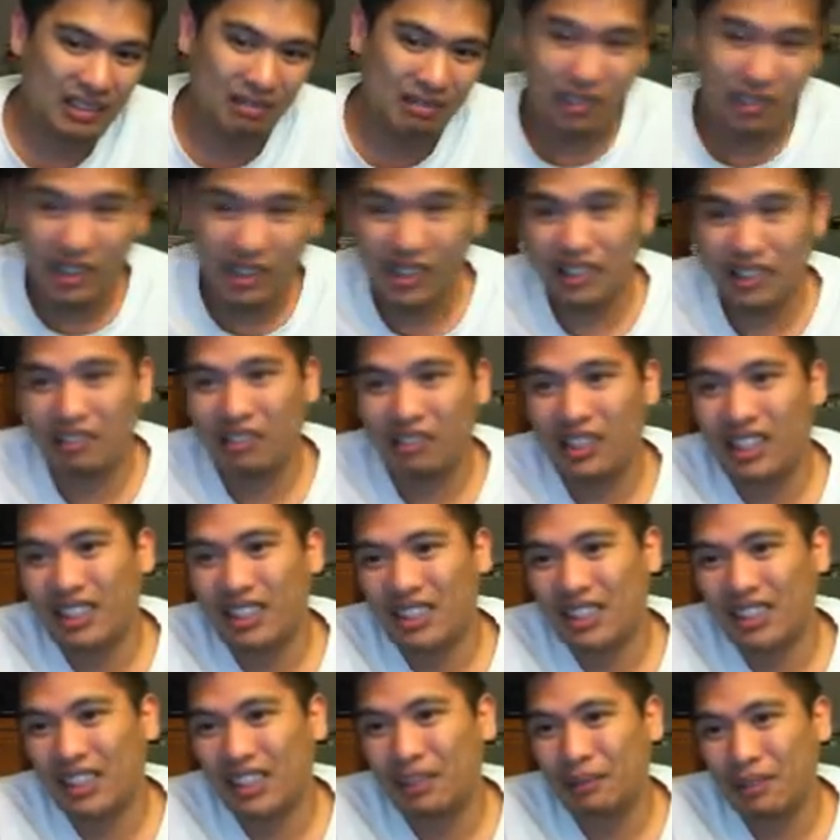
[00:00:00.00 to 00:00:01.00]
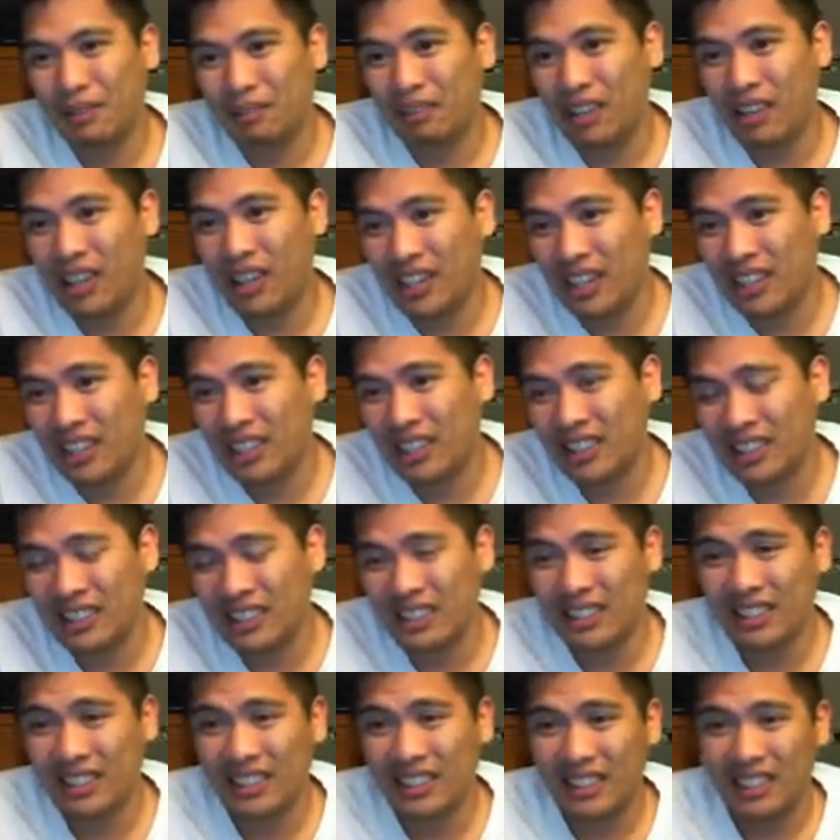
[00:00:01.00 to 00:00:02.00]
really rising up the
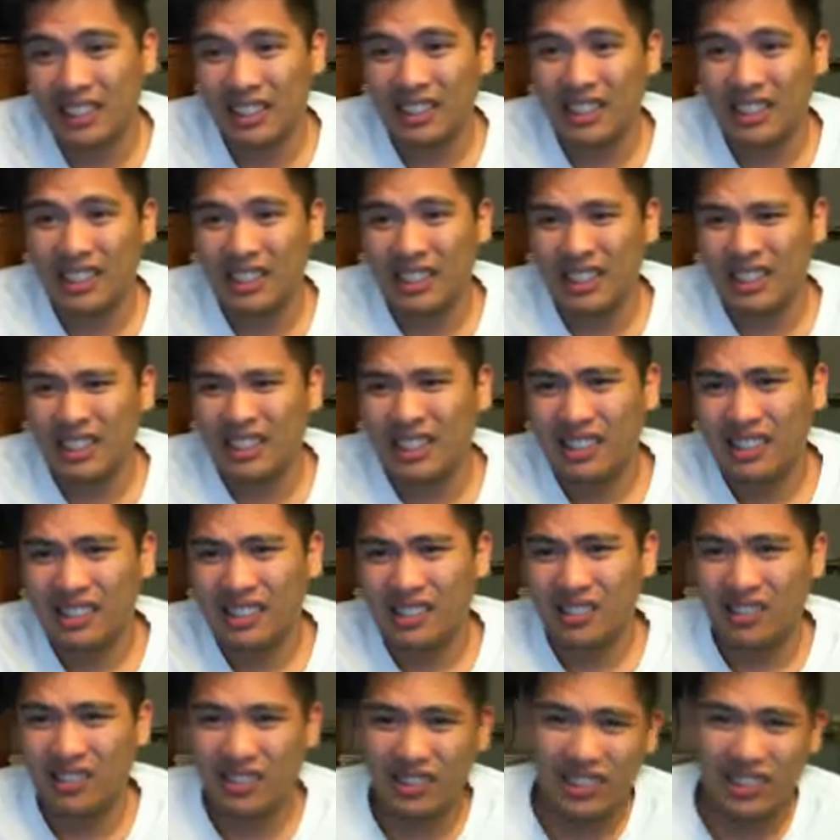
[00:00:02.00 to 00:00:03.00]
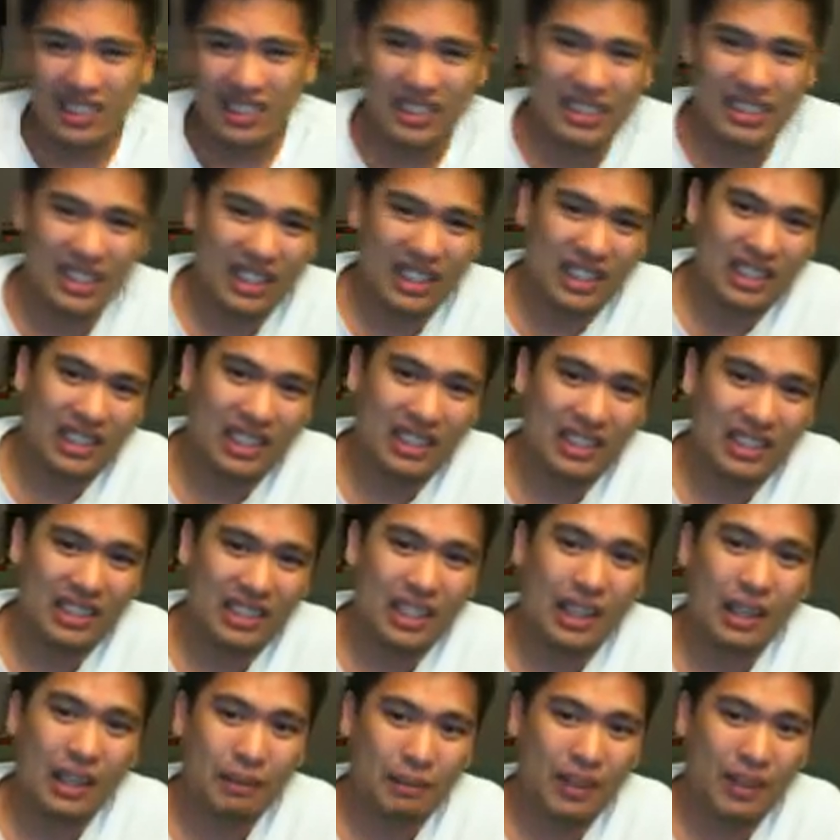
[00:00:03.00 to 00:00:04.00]
ranks, or he's gonna
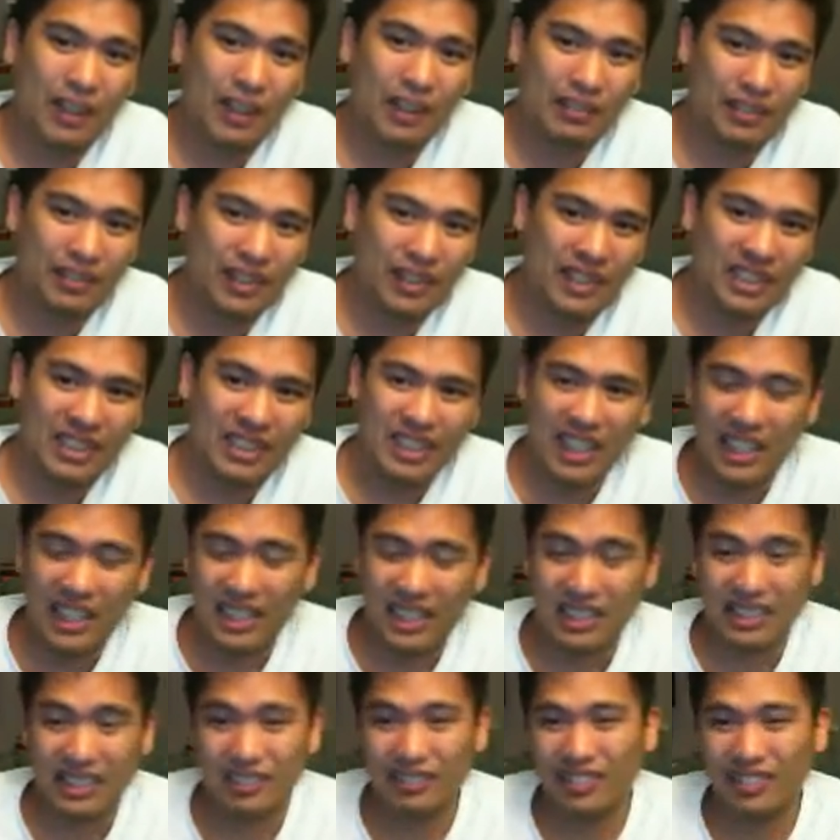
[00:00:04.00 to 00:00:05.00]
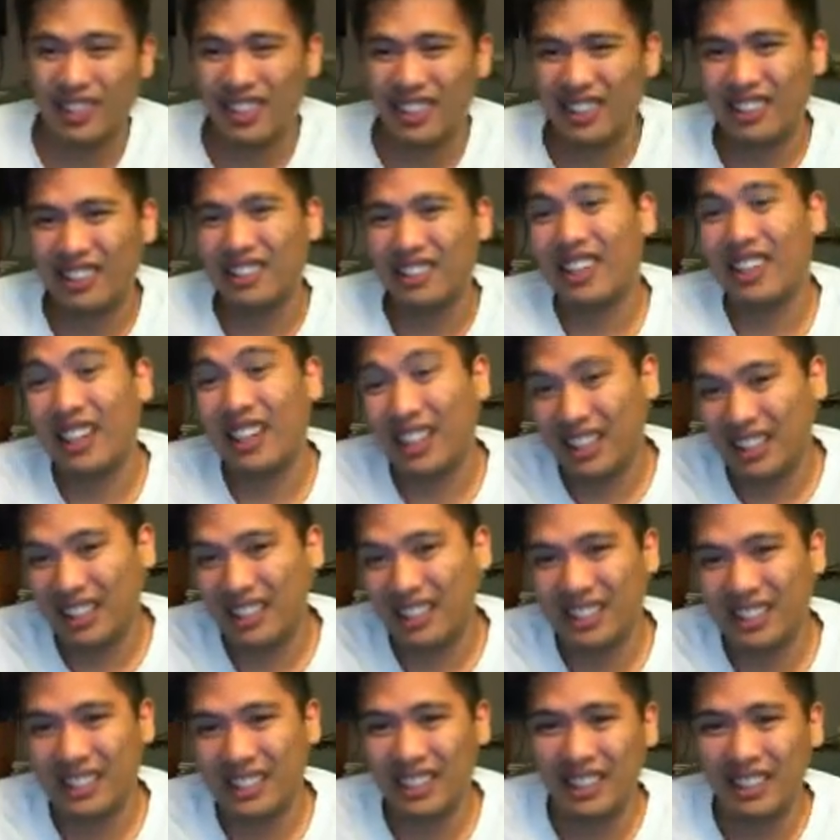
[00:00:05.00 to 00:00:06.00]
top off as an action fighter.
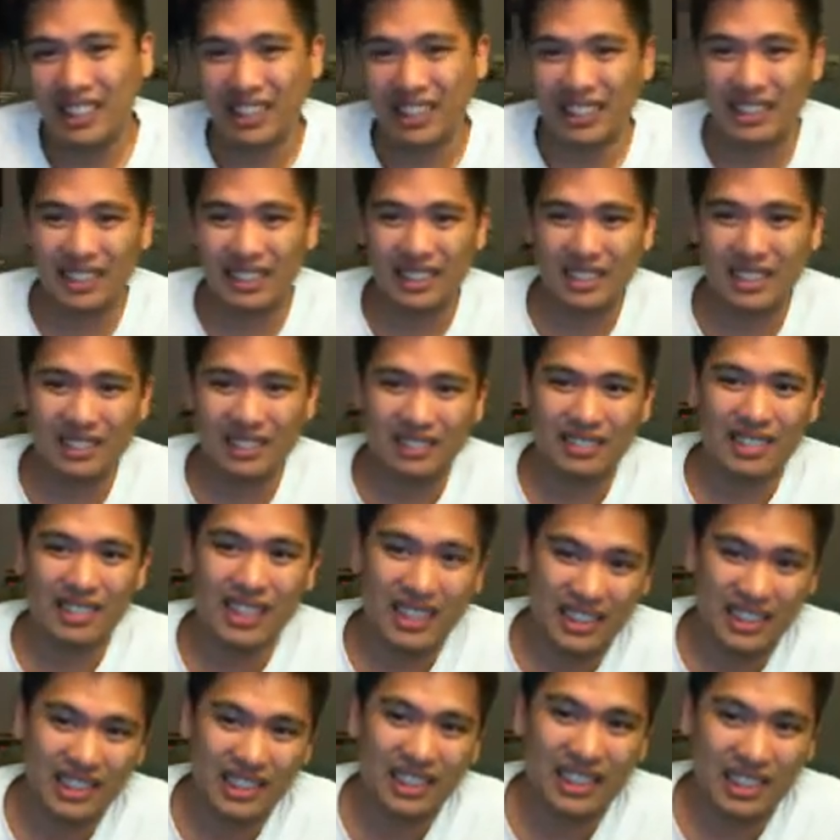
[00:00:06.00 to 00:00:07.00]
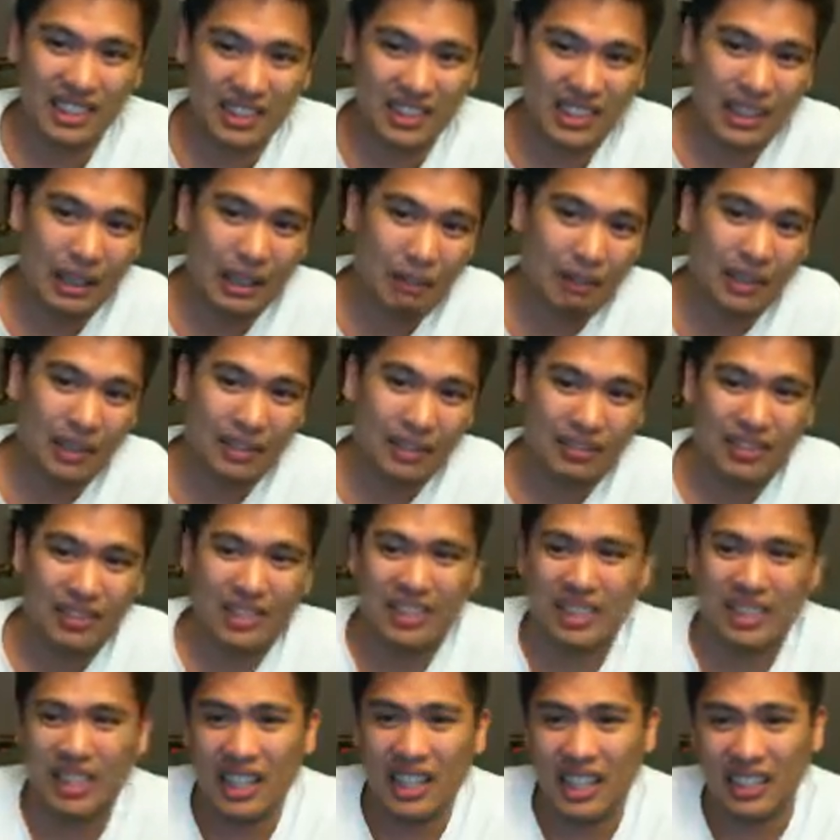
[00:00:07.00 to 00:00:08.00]
I think he's gonna top off
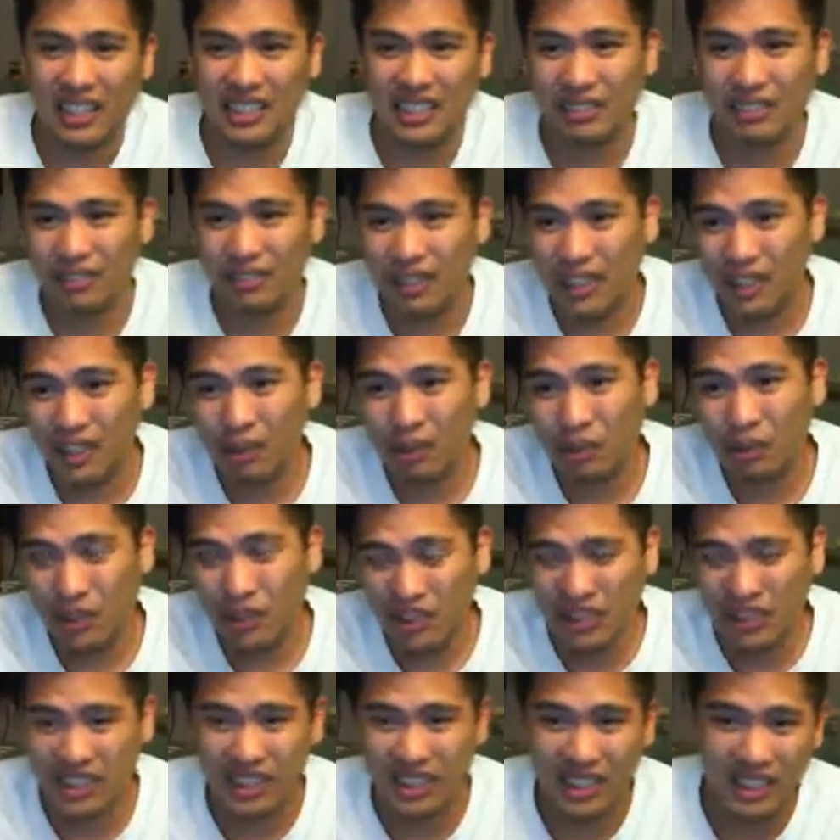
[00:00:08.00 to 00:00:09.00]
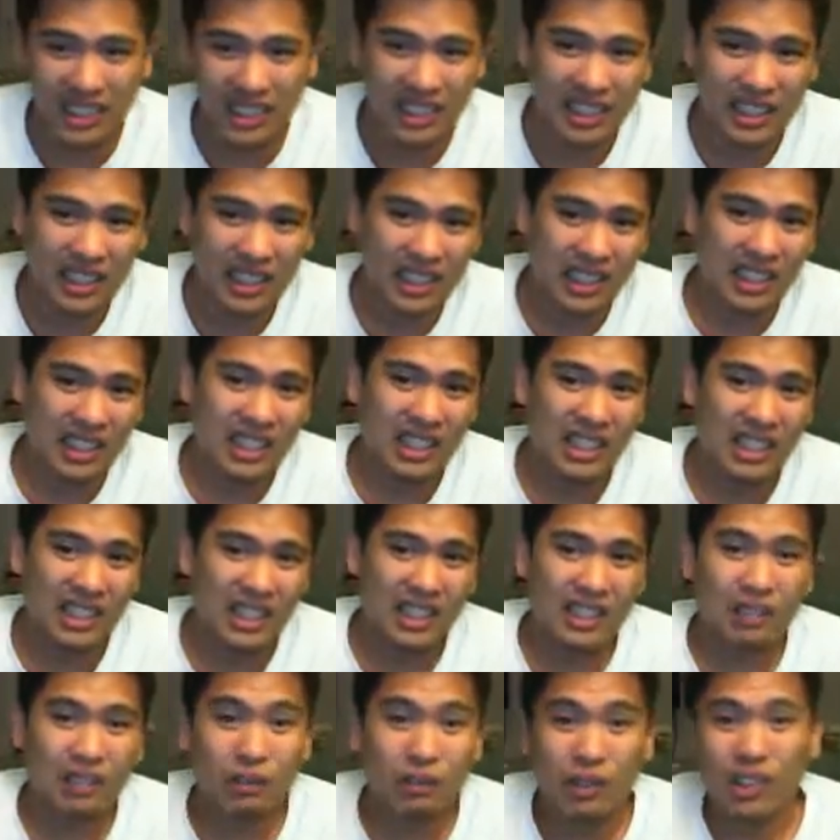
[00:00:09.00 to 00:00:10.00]
as an action fighter. Personally,
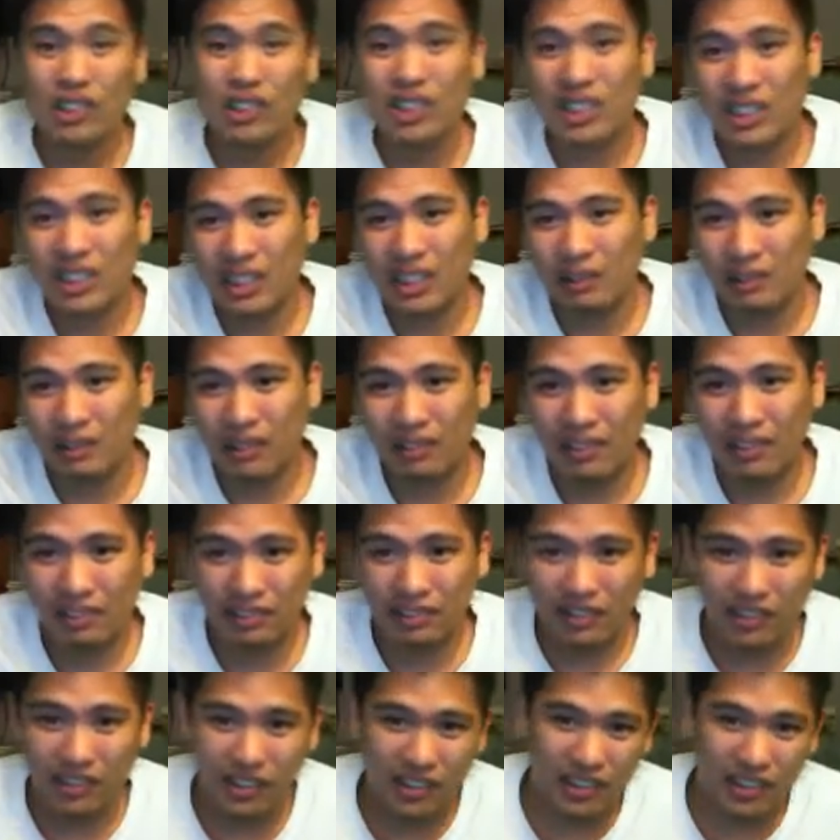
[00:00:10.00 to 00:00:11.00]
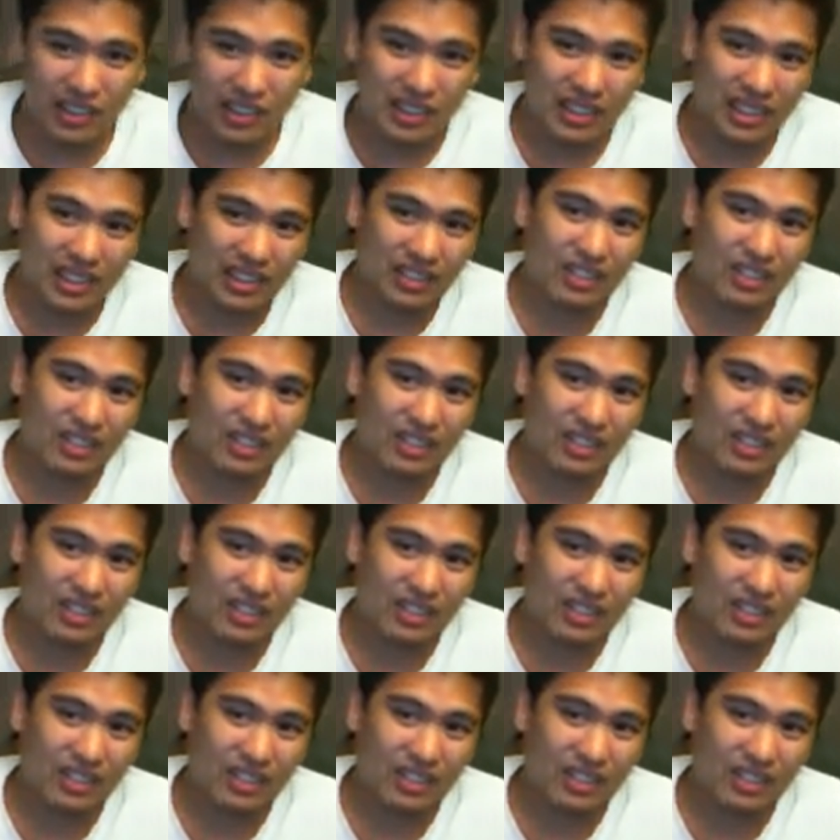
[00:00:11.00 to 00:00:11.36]
we'll see moving forward.